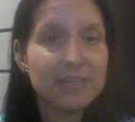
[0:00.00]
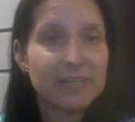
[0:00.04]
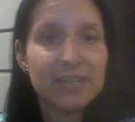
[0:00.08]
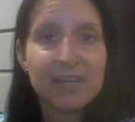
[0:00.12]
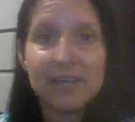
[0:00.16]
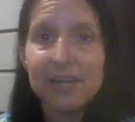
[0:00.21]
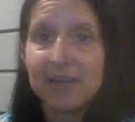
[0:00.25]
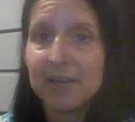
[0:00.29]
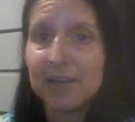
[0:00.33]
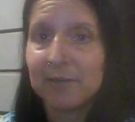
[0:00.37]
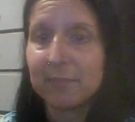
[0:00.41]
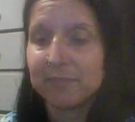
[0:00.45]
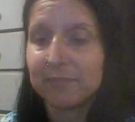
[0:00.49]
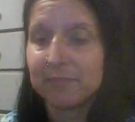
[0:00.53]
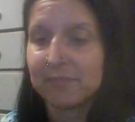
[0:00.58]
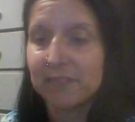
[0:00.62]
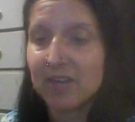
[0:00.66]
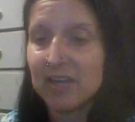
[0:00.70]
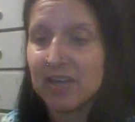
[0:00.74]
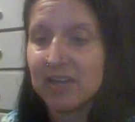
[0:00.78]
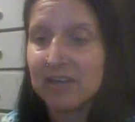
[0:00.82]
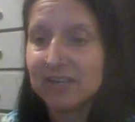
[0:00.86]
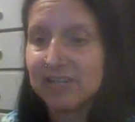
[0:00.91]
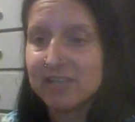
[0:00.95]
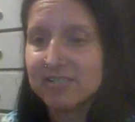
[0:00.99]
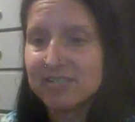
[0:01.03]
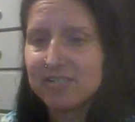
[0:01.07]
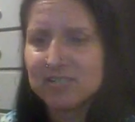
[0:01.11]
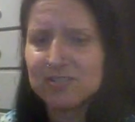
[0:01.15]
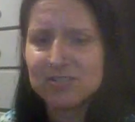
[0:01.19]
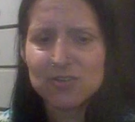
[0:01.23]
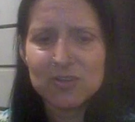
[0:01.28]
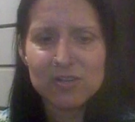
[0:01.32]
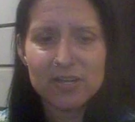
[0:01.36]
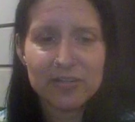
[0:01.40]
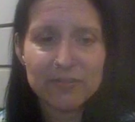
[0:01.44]
Yeah, I guess
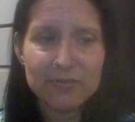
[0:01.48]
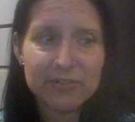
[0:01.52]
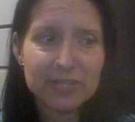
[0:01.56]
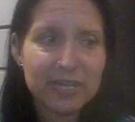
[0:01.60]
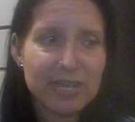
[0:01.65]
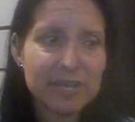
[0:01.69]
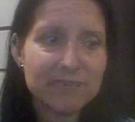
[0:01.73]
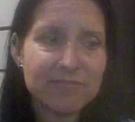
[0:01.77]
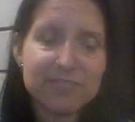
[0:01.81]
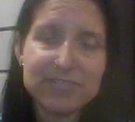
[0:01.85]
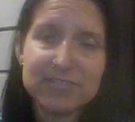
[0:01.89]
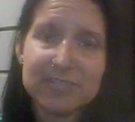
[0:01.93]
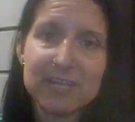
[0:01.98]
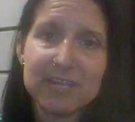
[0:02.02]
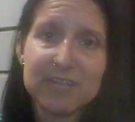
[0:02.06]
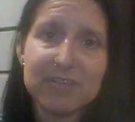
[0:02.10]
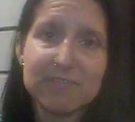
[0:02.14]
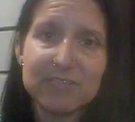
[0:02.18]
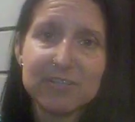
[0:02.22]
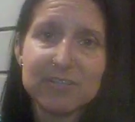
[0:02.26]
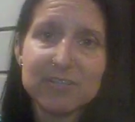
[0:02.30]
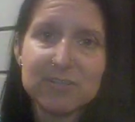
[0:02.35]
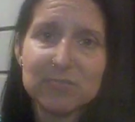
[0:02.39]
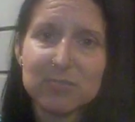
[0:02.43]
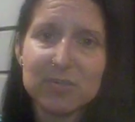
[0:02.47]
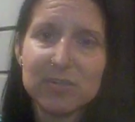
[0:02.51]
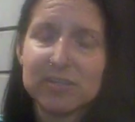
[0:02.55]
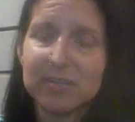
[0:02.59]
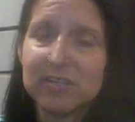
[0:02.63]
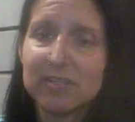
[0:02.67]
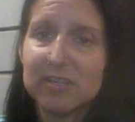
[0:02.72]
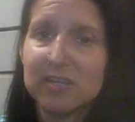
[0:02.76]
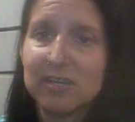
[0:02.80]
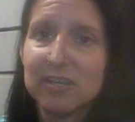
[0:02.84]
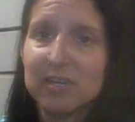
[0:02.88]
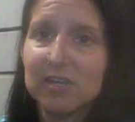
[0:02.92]
that's all I really have to say for this
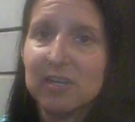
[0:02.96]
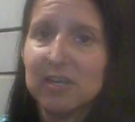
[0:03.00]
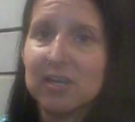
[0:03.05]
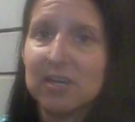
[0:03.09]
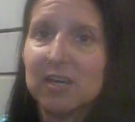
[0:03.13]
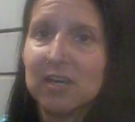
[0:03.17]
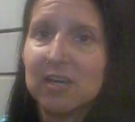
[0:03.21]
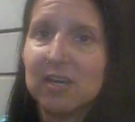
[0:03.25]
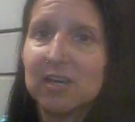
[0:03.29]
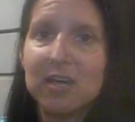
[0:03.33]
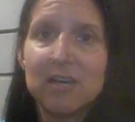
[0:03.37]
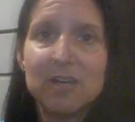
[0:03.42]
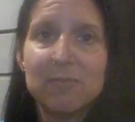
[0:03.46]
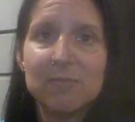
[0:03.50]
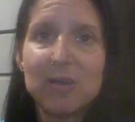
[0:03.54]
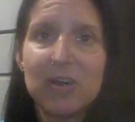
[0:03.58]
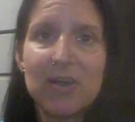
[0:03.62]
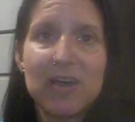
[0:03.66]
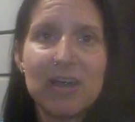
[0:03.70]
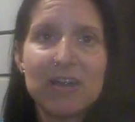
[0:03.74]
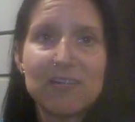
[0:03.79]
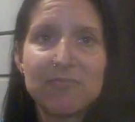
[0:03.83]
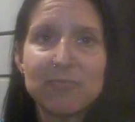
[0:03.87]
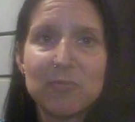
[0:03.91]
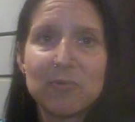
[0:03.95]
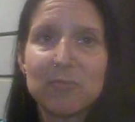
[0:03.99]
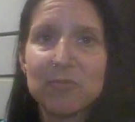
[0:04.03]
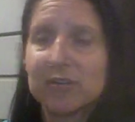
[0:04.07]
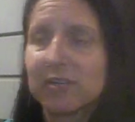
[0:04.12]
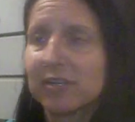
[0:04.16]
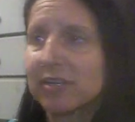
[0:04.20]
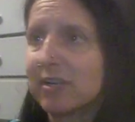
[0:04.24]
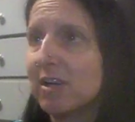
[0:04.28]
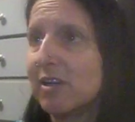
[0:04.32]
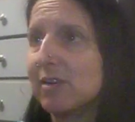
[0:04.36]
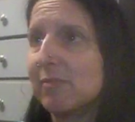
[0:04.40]
one. I'll have
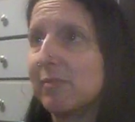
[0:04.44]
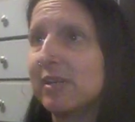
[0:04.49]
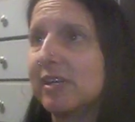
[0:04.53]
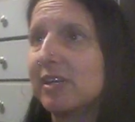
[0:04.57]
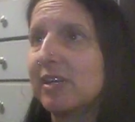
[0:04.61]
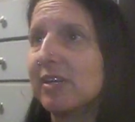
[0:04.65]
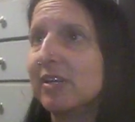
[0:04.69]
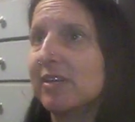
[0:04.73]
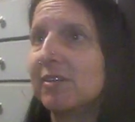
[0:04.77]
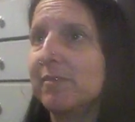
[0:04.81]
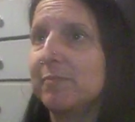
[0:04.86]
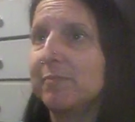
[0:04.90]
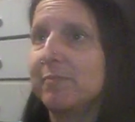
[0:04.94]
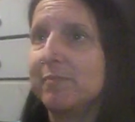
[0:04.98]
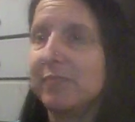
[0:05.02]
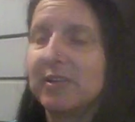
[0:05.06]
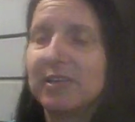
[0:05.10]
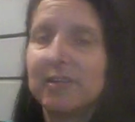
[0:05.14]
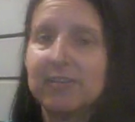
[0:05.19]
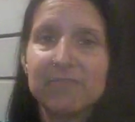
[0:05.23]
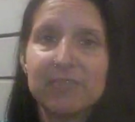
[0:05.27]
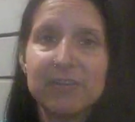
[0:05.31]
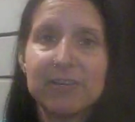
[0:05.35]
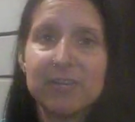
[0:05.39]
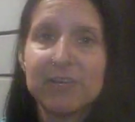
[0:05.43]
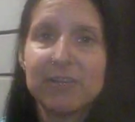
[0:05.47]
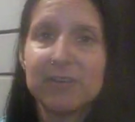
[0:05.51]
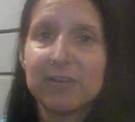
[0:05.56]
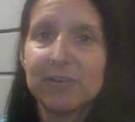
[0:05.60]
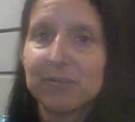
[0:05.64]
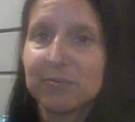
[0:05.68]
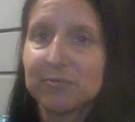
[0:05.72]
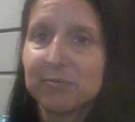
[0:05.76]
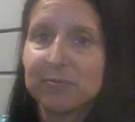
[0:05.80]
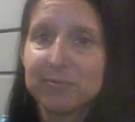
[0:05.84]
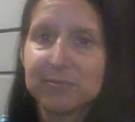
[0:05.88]
more coming in
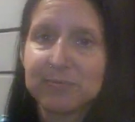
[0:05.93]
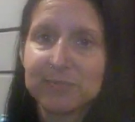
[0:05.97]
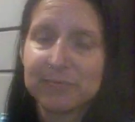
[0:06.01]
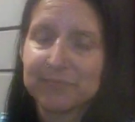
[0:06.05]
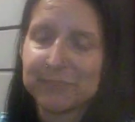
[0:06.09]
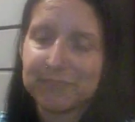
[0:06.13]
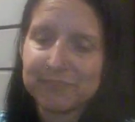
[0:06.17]
videos